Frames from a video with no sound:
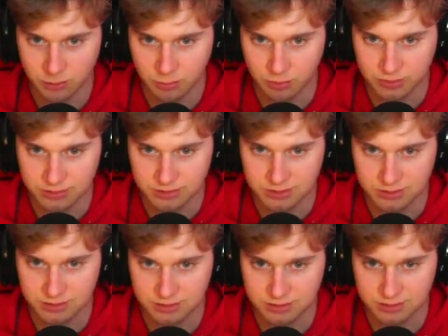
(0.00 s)
our point.
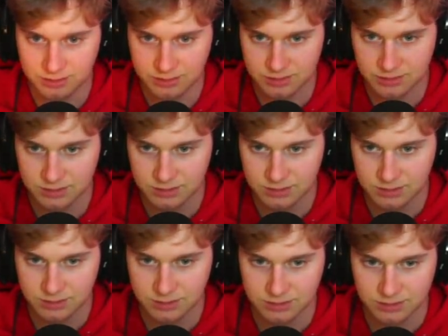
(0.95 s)

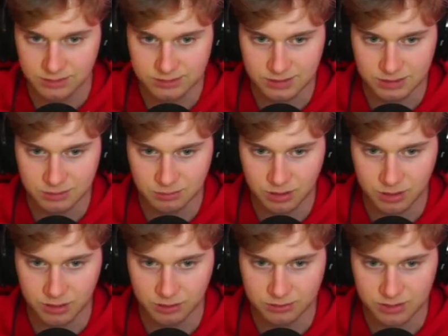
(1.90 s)
Let's get some
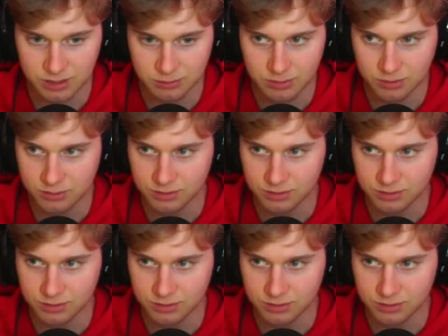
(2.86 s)
close ammo